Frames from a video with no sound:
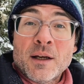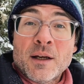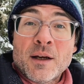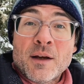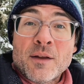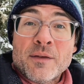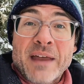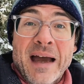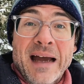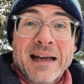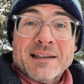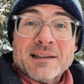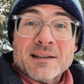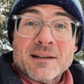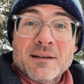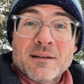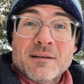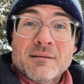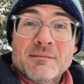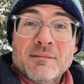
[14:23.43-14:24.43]
that
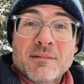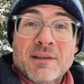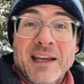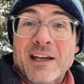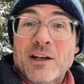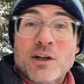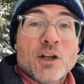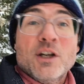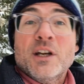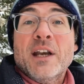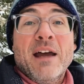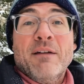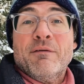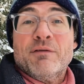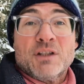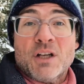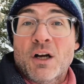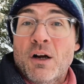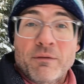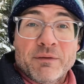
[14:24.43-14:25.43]
they couldn't have
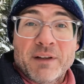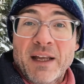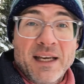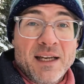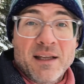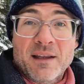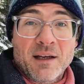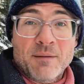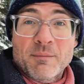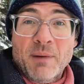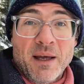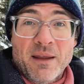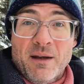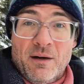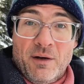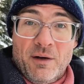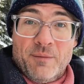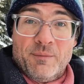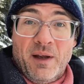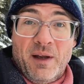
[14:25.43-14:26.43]
solved anything by
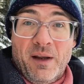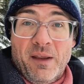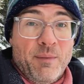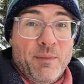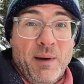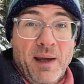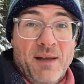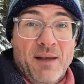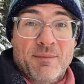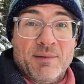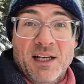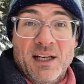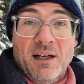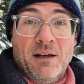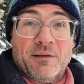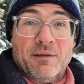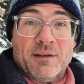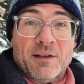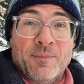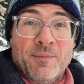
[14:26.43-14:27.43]

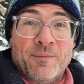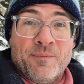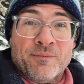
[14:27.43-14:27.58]
themselves.